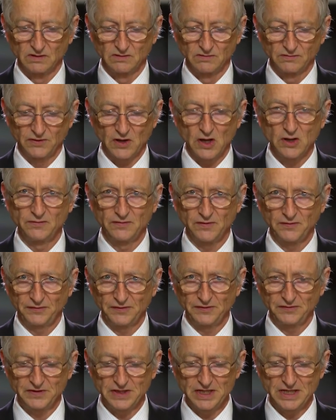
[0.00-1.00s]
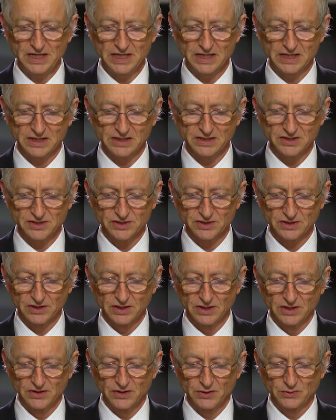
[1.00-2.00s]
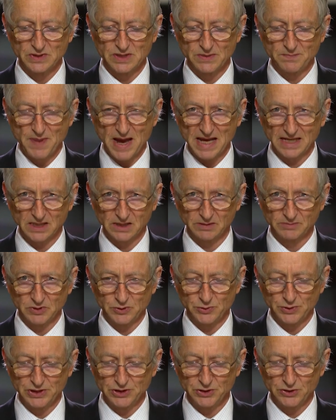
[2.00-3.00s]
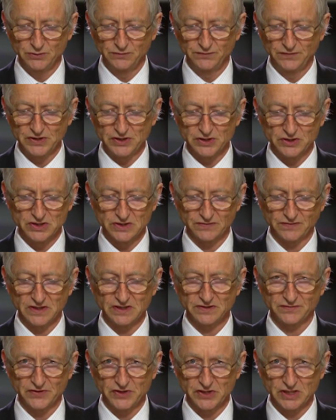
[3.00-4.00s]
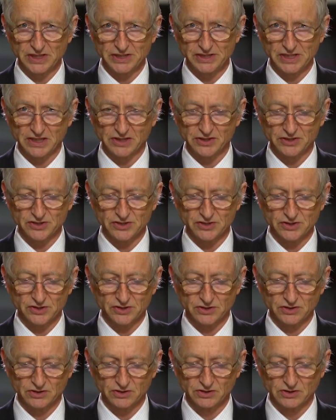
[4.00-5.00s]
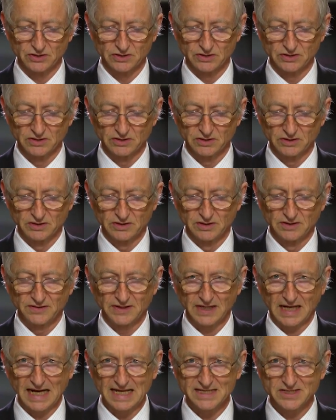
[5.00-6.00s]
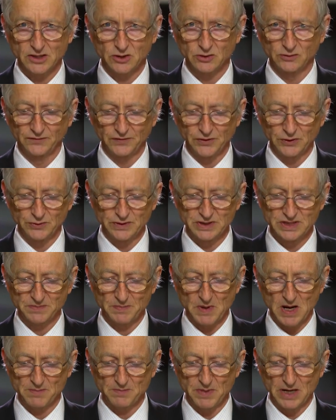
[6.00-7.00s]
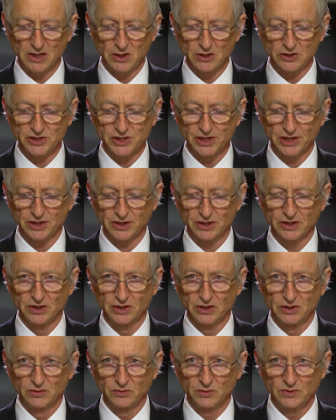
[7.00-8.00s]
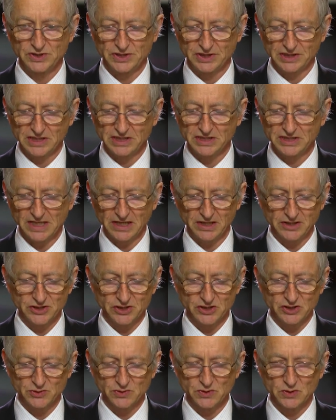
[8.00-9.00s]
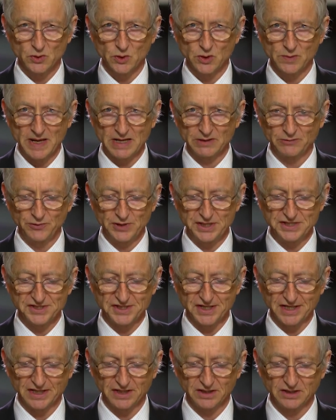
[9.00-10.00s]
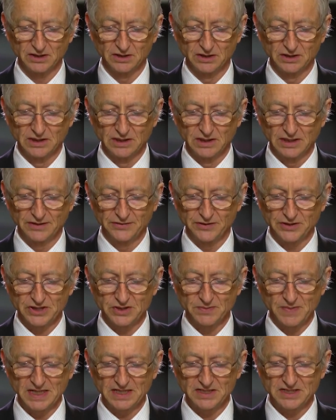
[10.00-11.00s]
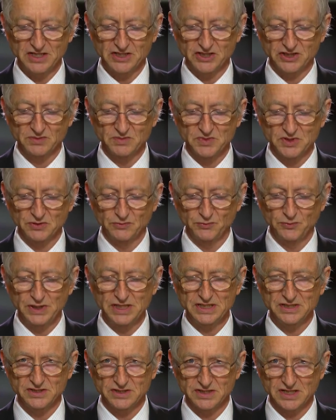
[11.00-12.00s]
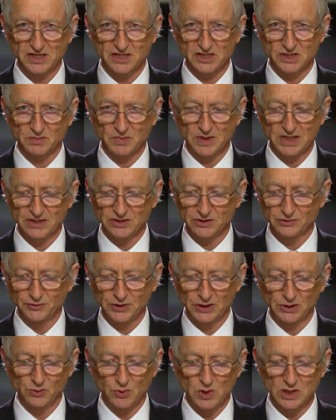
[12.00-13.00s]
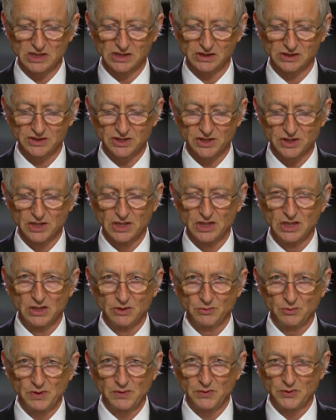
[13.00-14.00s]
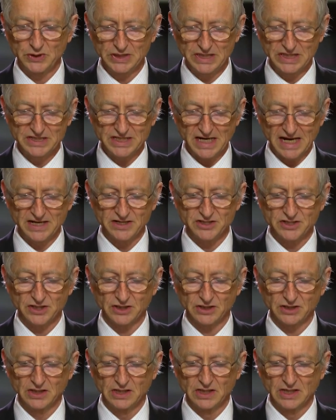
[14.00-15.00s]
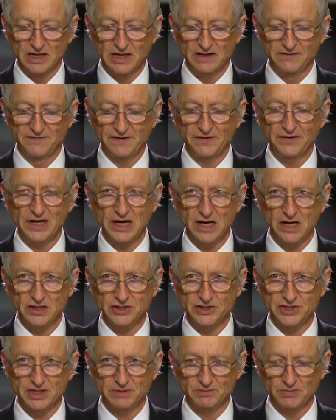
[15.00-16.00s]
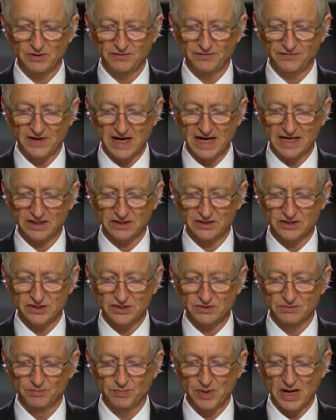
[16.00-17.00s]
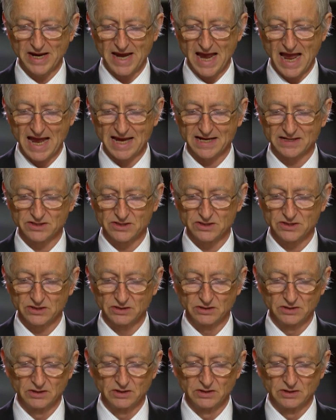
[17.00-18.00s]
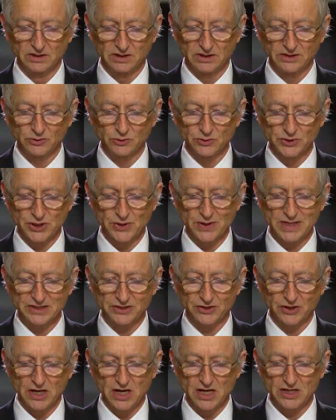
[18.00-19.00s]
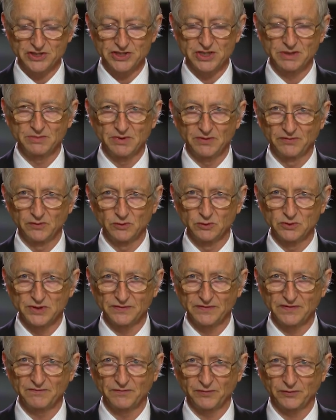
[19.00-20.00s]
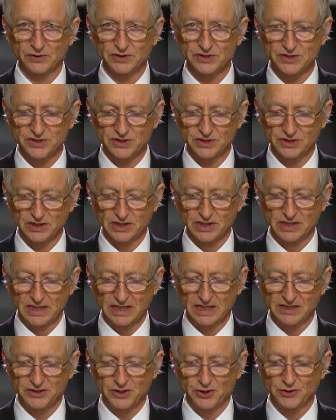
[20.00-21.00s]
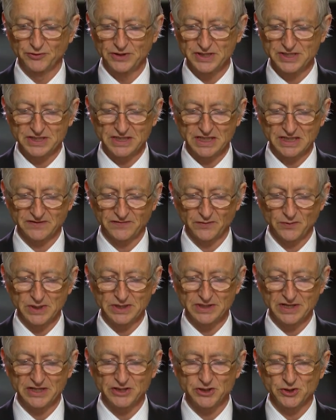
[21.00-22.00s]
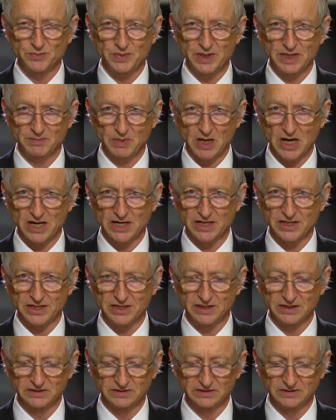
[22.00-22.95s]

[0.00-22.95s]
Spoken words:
For over 50 years, there was a battle between two visions of artificial intelligence. The classical view, inspired by logic, was that intelligence was all about reasoning, and that to make systems that reason sensibly in the real world, we would need to enter a very large number of facts by hand, and also enter a large number of rules of inference and heuristics for when they should be applied.